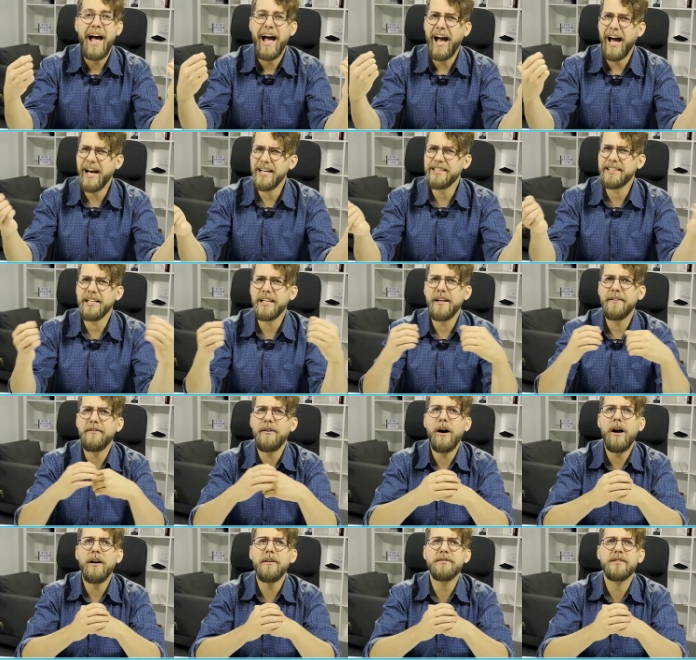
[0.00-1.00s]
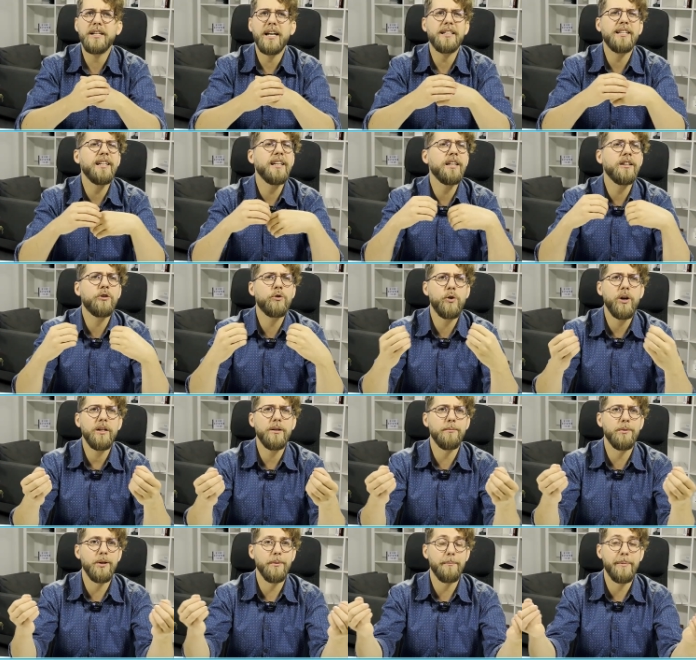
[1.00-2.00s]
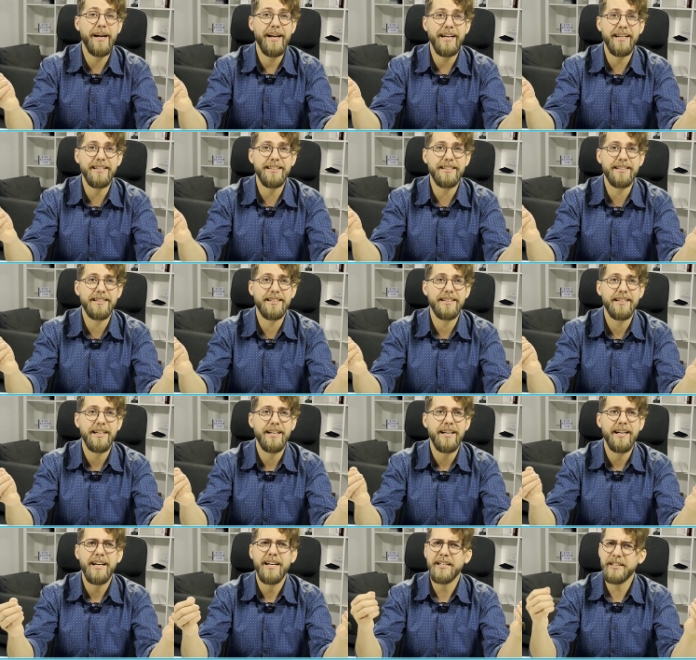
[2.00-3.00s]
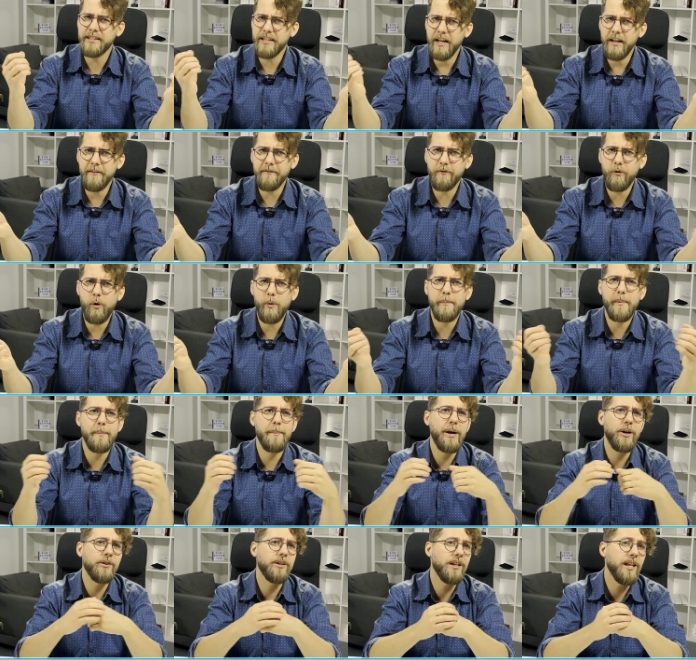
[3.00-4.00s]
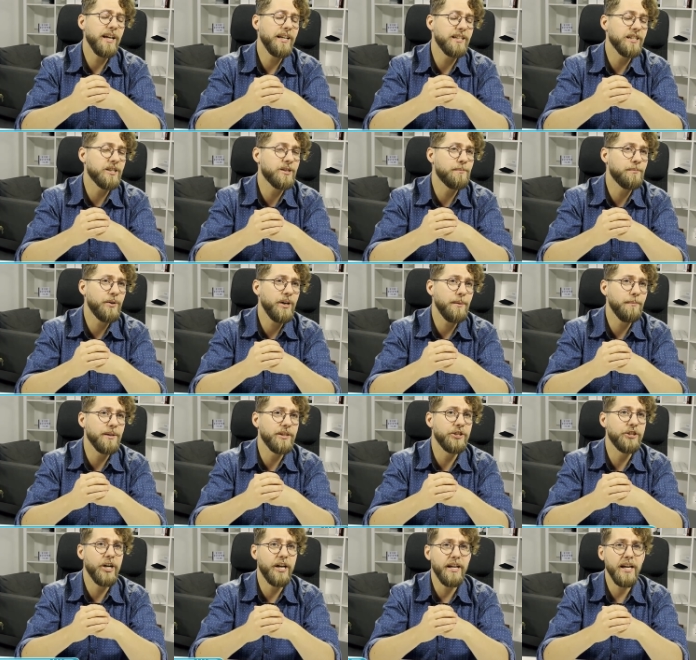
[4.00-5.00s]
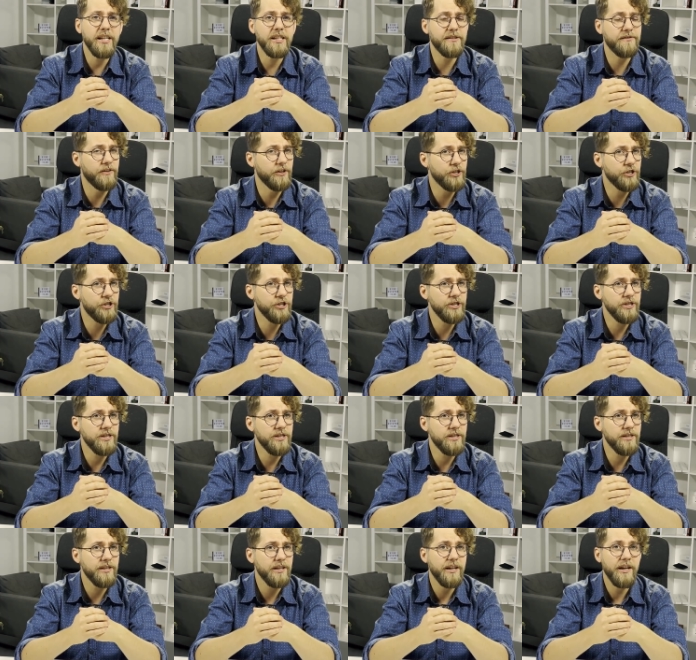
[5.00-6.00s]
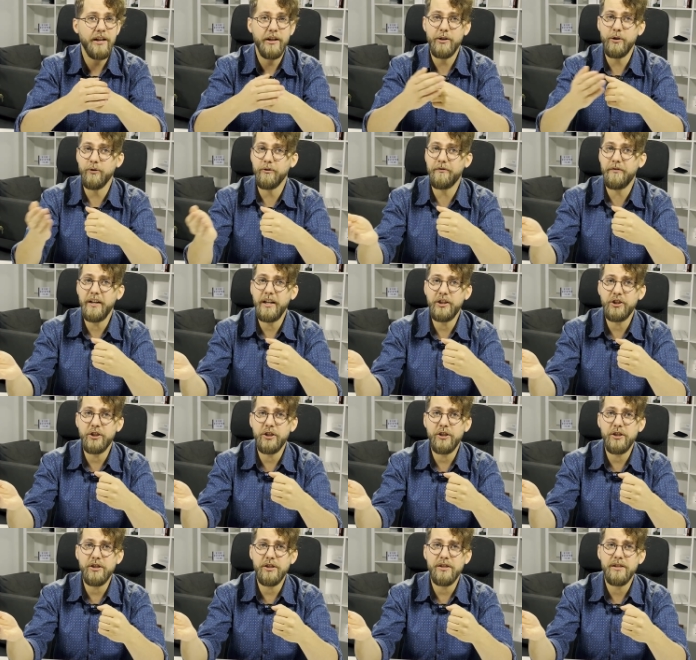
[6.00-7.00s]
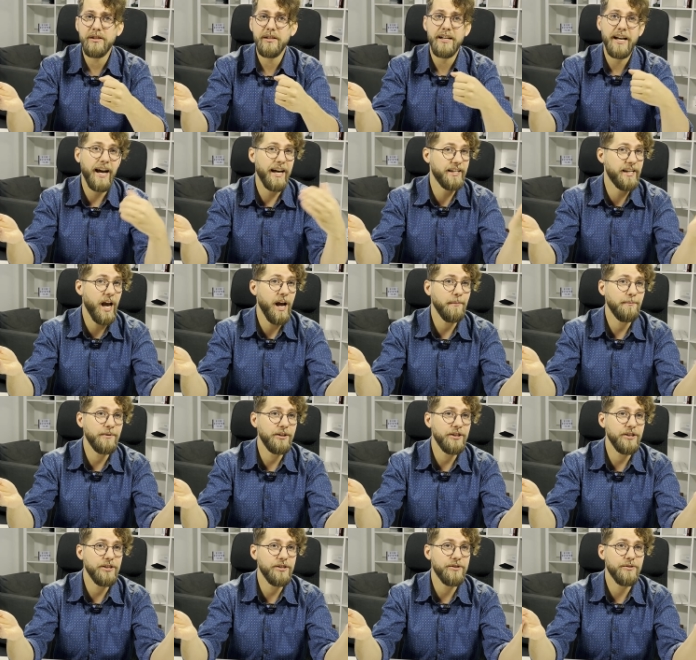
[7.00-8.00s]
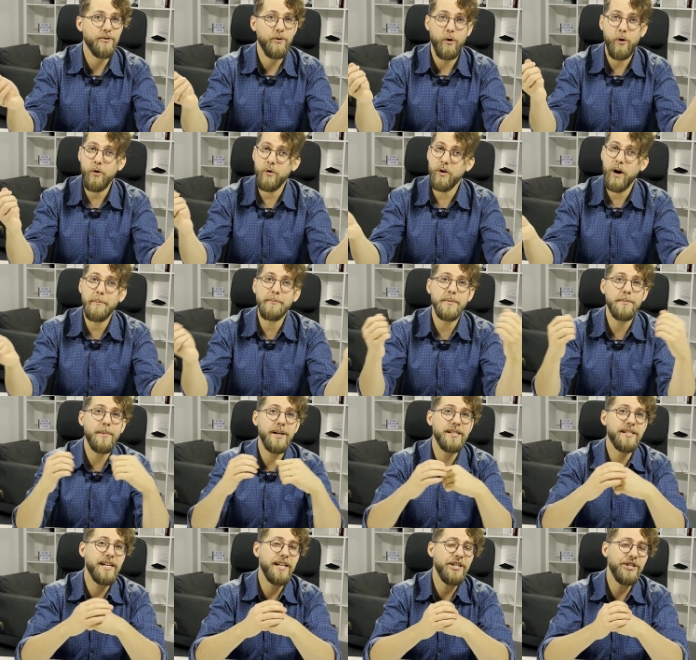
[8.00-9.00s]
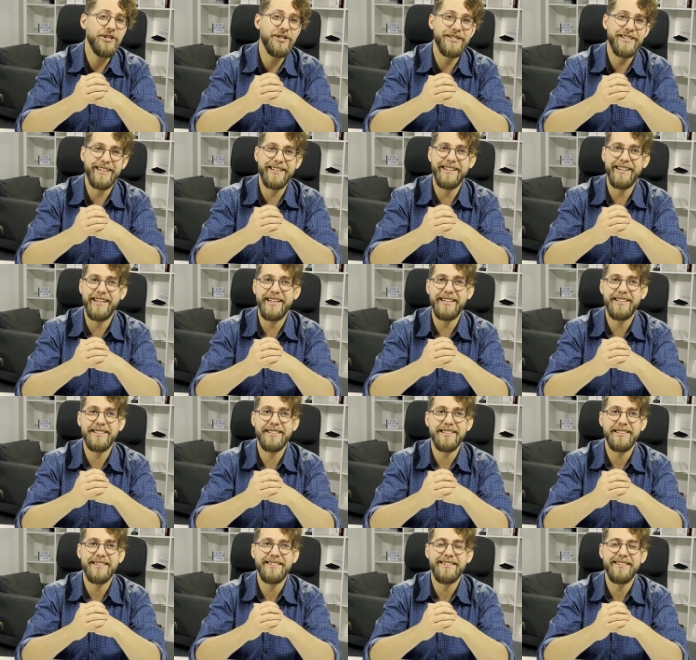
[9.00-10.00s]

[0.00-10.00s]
AdTech evolves at an incredible pace. Stay informed about the latest JS versions, new features, adapters, or optimization techniques.